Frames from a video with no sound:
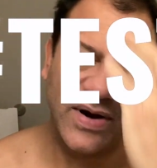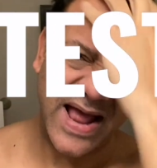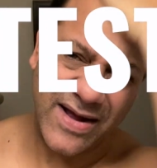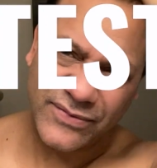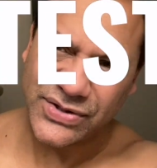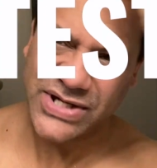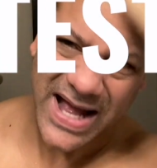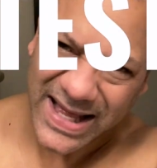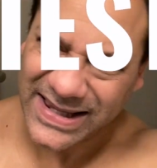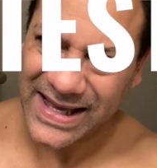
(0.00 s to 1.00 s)
an average
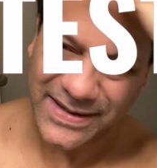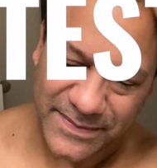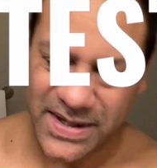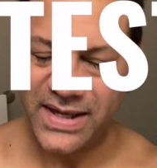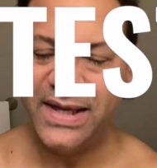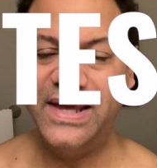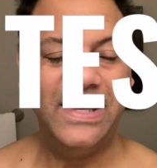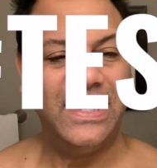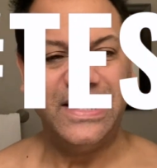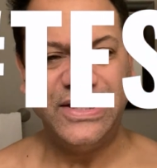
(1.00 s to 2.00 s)
guy like me,
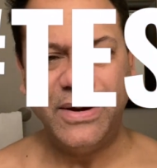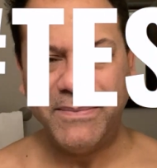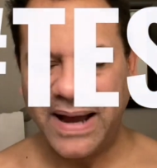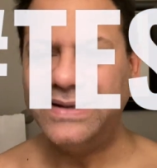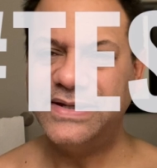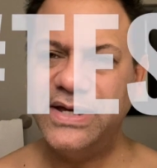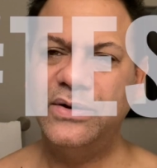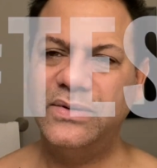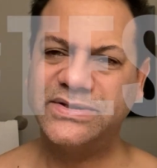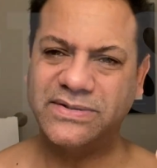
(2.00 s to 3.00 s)
you might
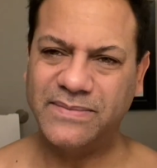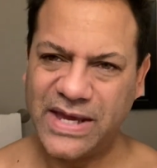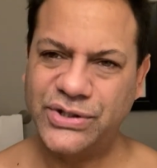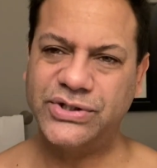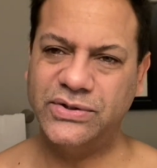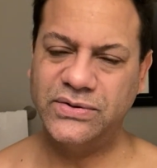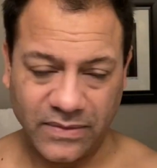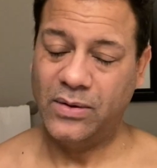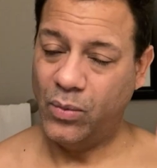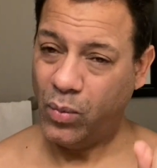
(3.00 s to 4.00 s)
deal with some
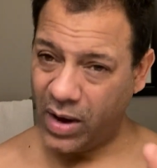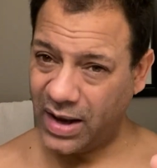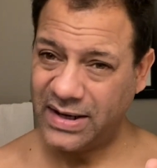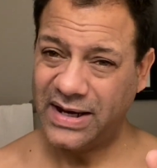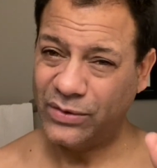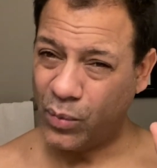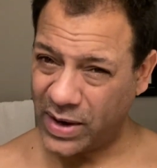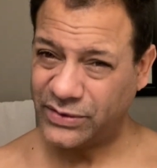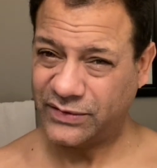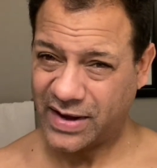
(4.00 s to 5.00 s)
issues. One, in the
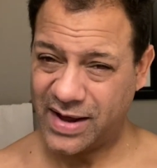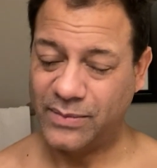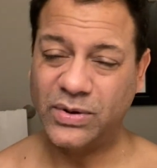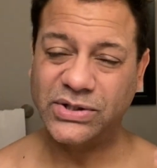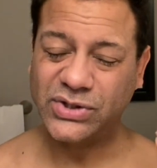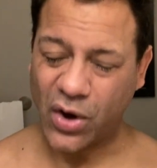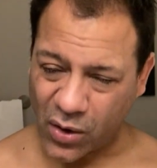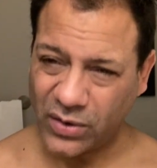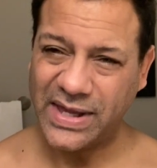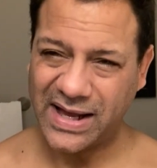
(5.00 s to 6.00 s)
wintertime when it's
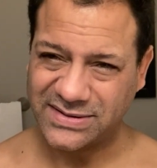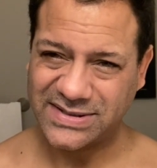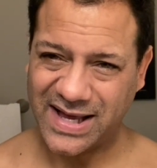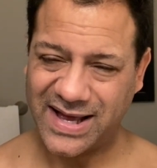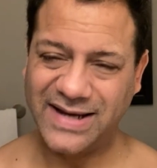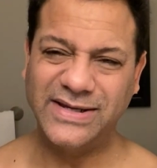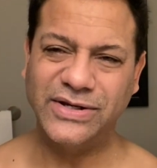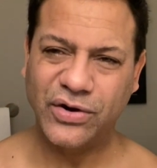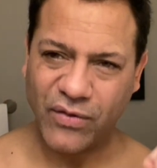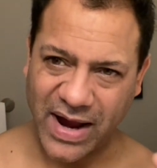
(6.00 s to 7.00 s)
cold outside and
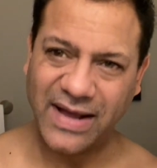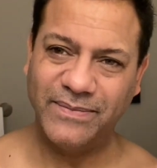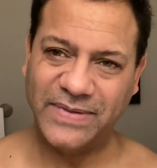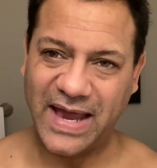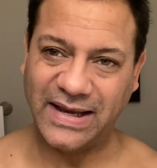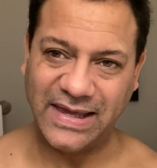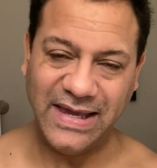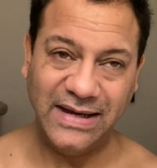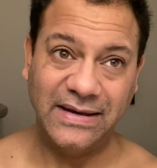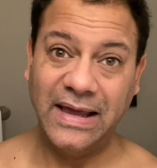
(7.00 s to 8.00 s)
you crank up that
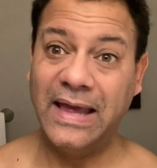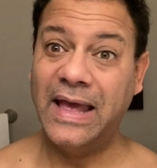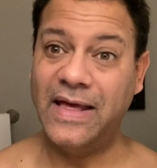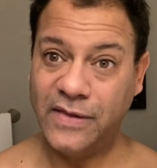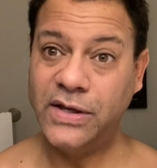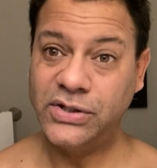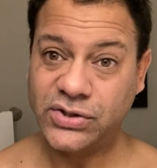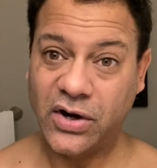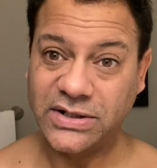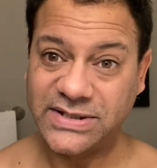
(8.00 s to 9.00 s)
heat and then you
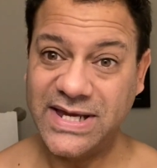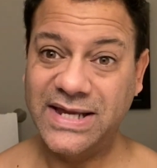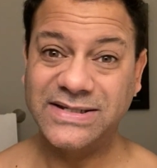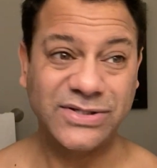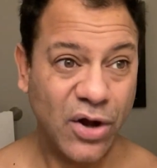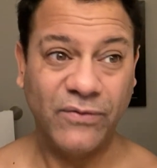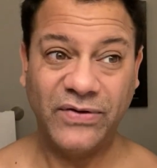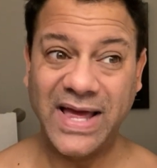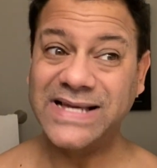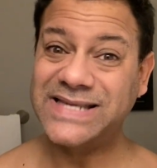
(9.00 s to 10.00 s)
start seeing
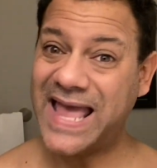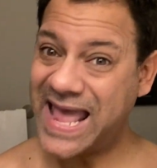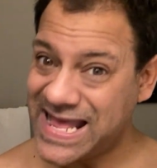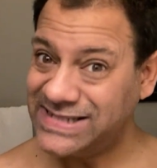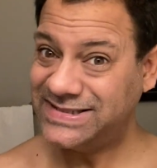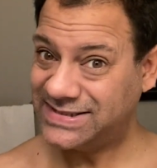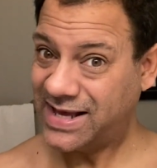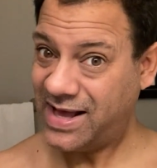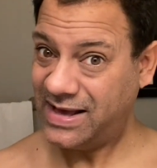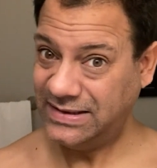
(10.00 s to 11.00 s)
snowflakes
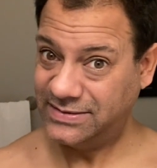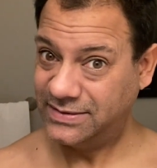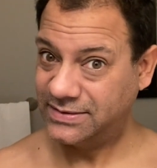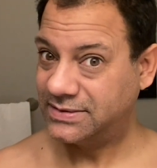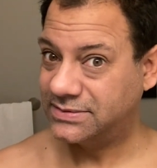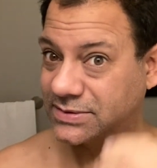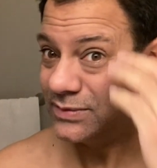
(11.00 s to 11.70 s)
inside so